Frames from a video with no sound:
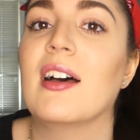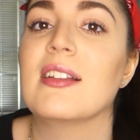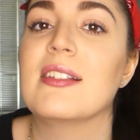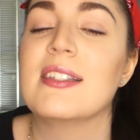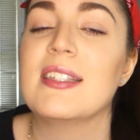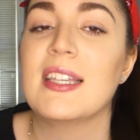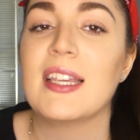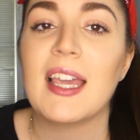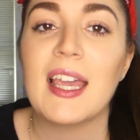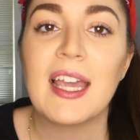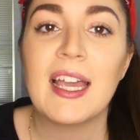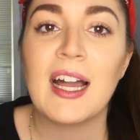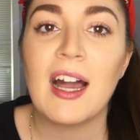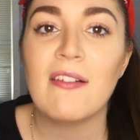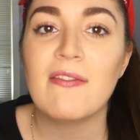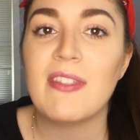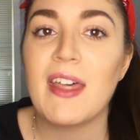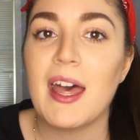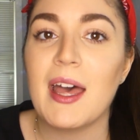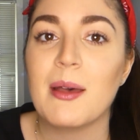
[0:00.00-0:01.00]
seeing
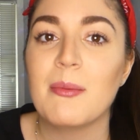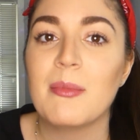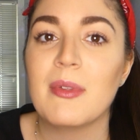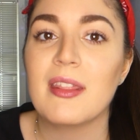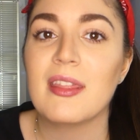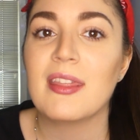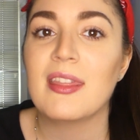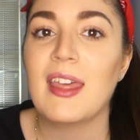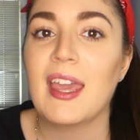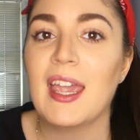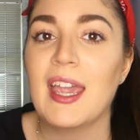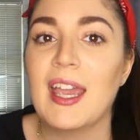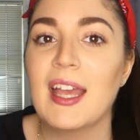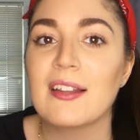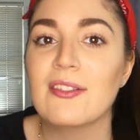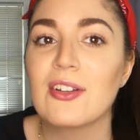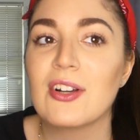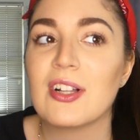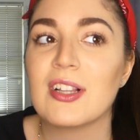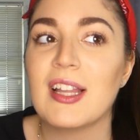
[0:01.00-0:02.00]
of them,
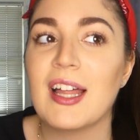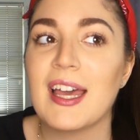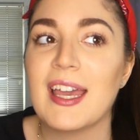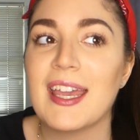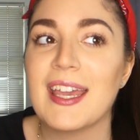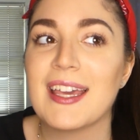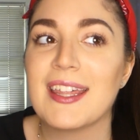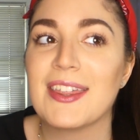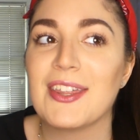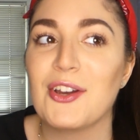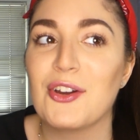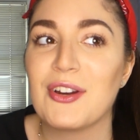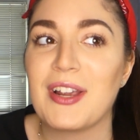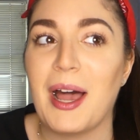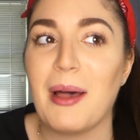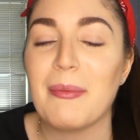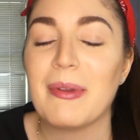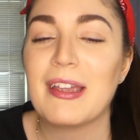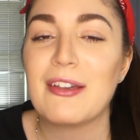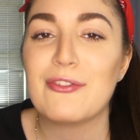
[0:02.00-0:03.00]
they look like they're
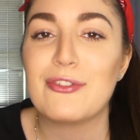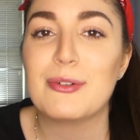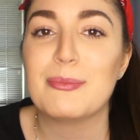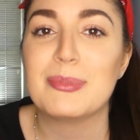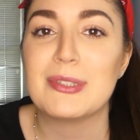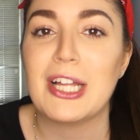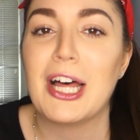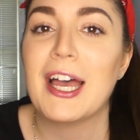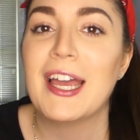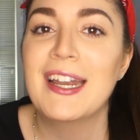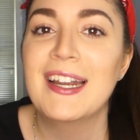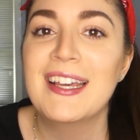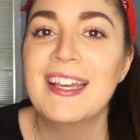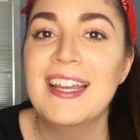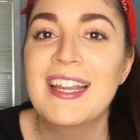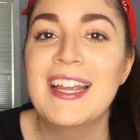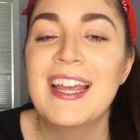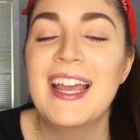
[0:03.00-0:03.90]
coming for blood.